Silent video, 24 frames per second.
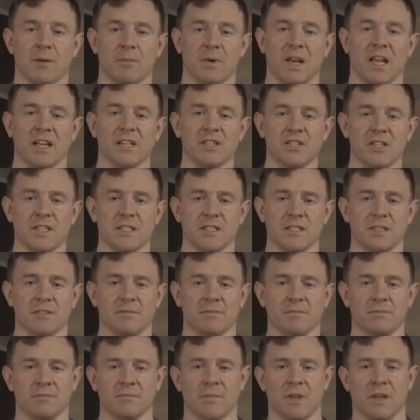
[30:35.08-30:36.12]
up lunges.
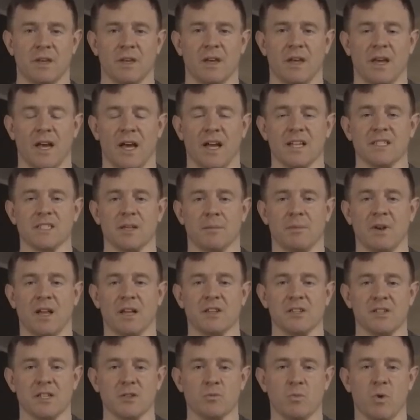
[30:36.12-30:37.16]
Hands up
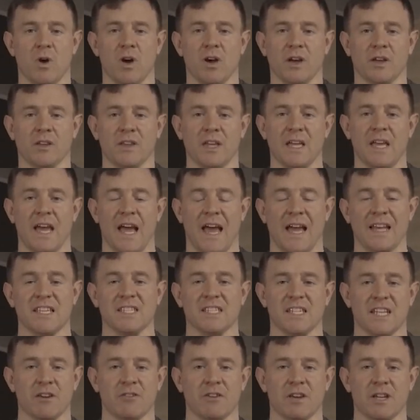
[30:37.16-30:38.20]
lunges work the
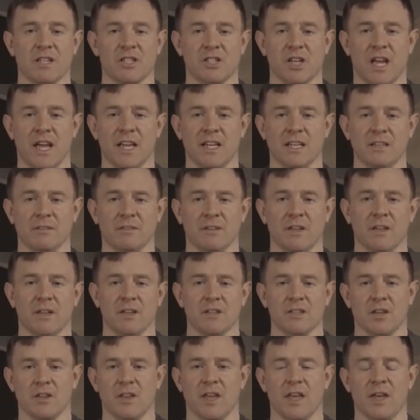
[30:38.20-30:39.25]
anterior chain,
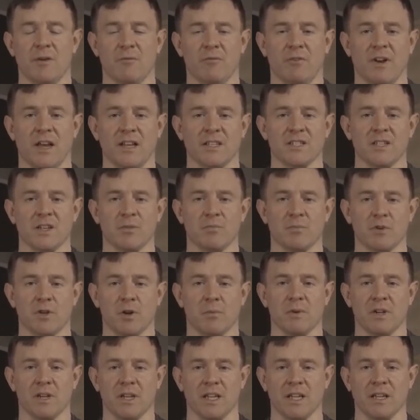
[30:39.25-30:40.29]
so the hip flexor
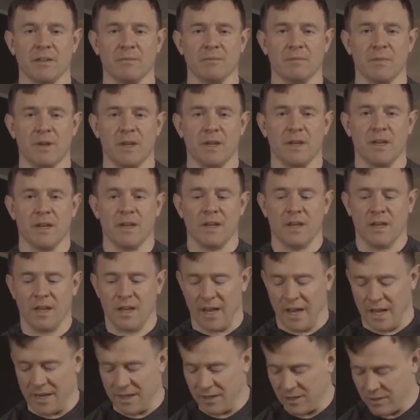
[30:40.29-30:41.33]
predominantly,
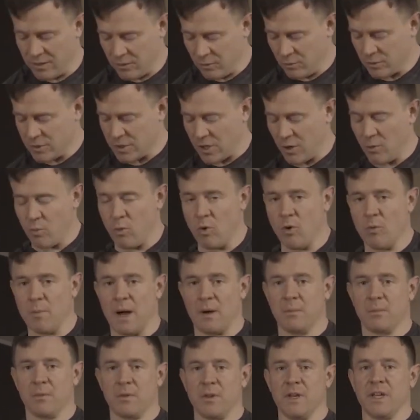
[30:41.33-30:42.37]
and also warm
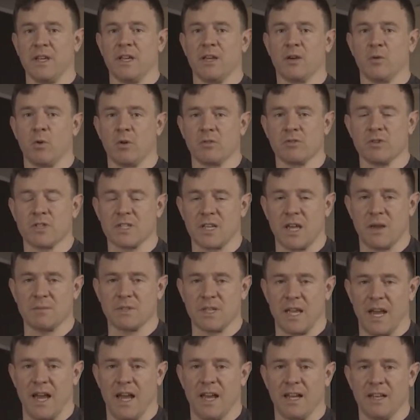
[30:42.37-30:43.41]
up the
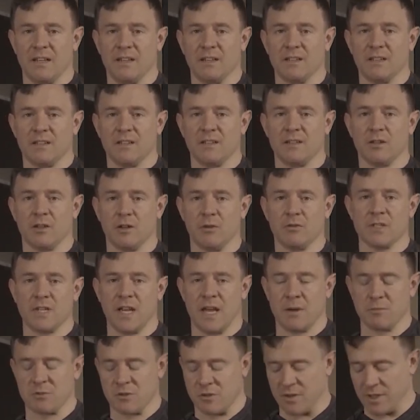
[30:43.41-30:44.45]
quadriceps and the glutes and
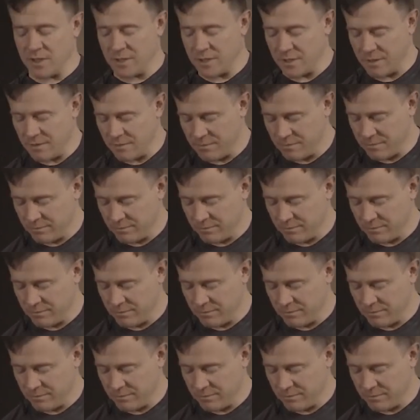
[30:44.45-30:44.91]
hamstrings.